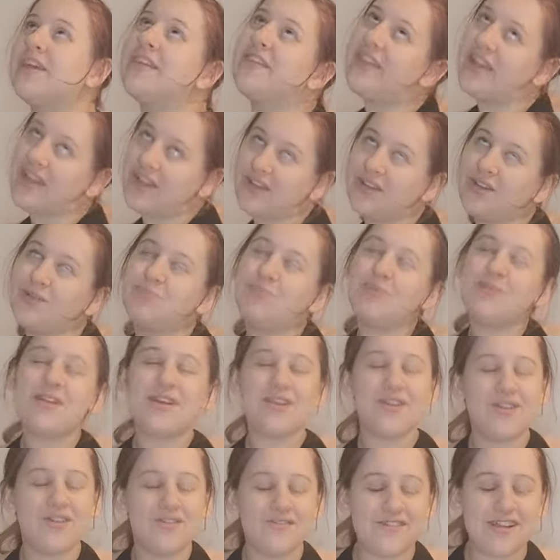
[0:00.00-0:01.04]
they're good, but
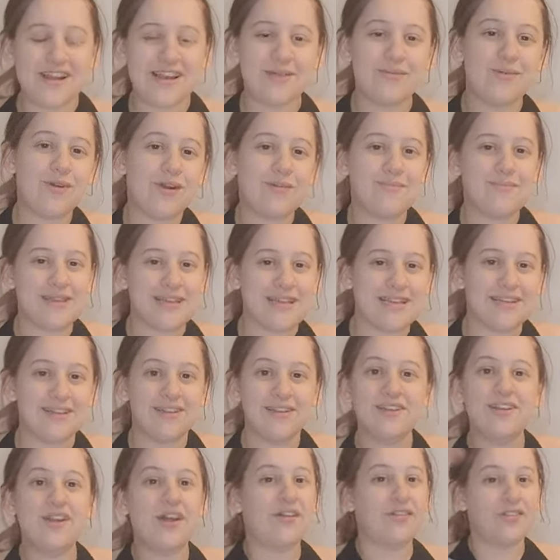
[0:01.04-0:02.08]
they're not really what I mean.
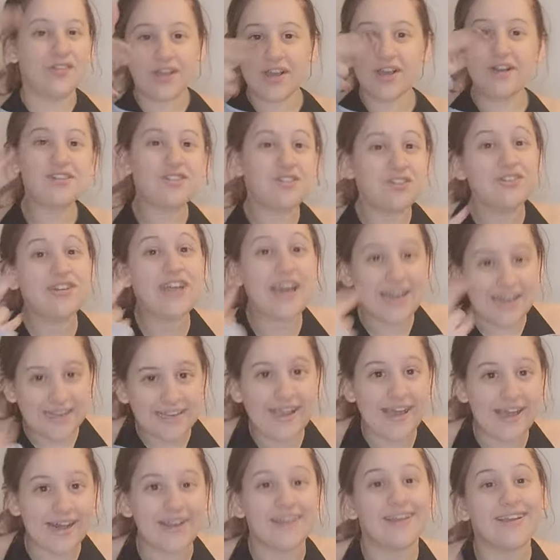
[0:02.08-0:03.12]
You know, the girls who get it,
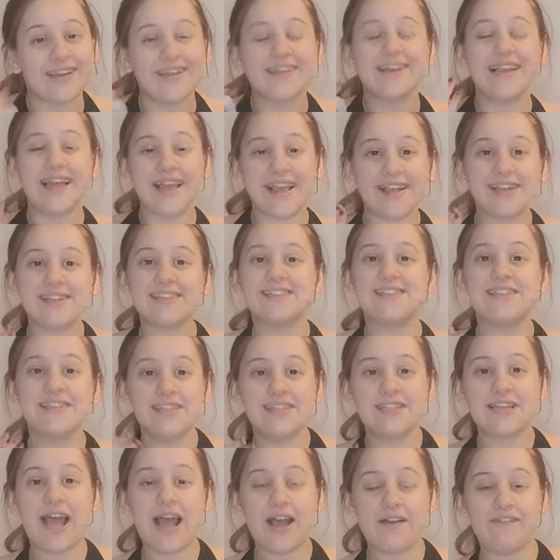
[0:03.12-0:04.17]
get it. Like, leggings need
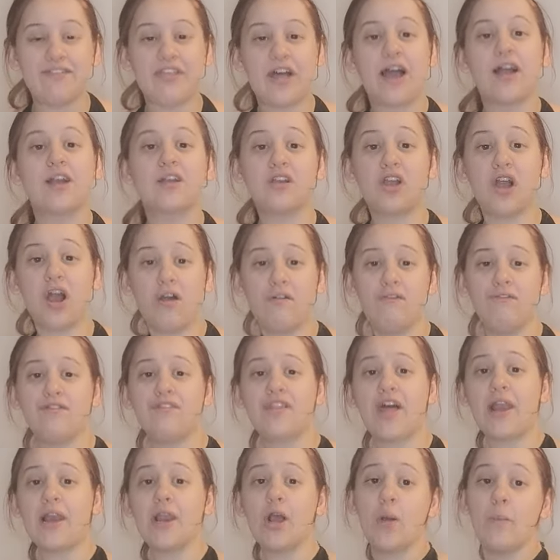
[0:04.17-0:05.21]
to have that cup,
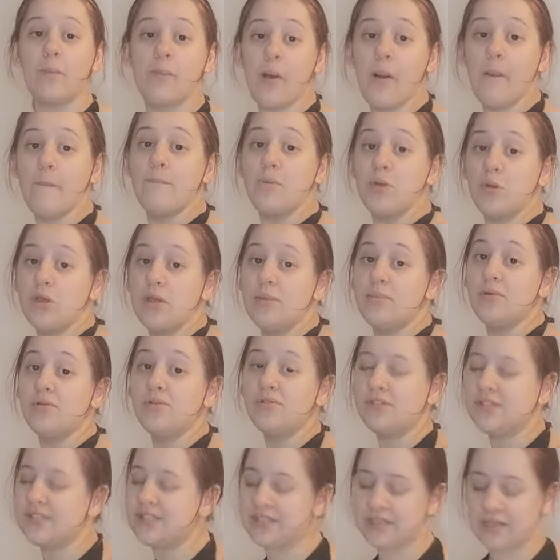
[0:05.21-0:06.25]
that little bit of booty
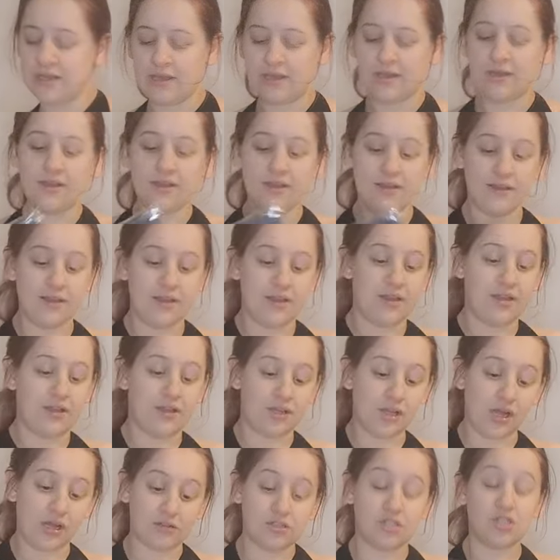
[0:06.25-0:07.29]
boost.
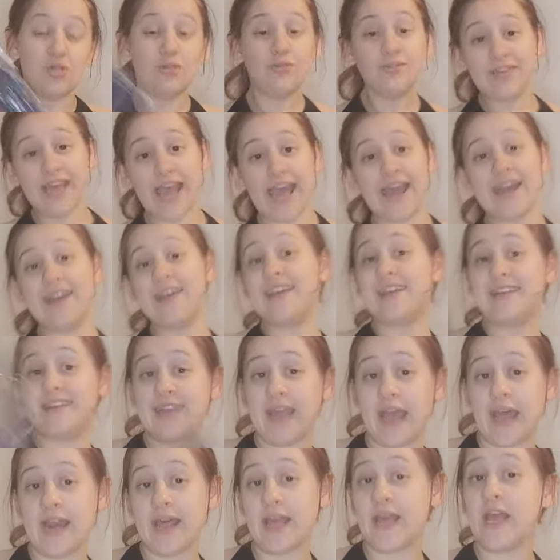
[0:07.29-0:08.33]
Girls who get it,
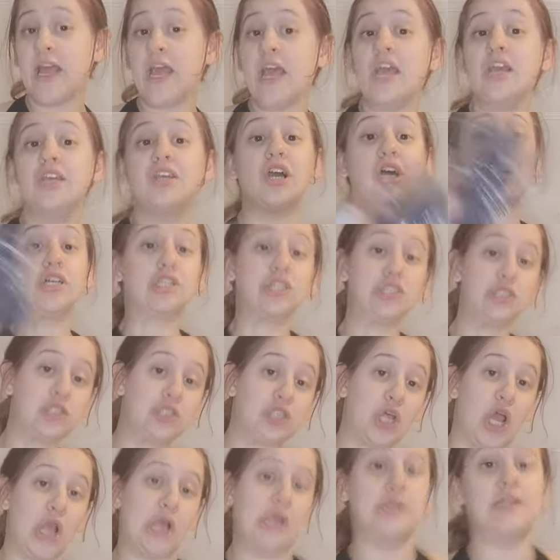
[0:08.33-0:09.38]
get it. Girls who
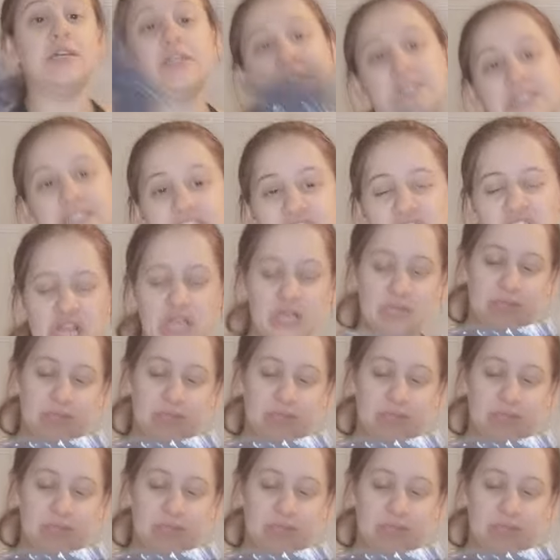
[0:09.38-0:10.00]
don't, die.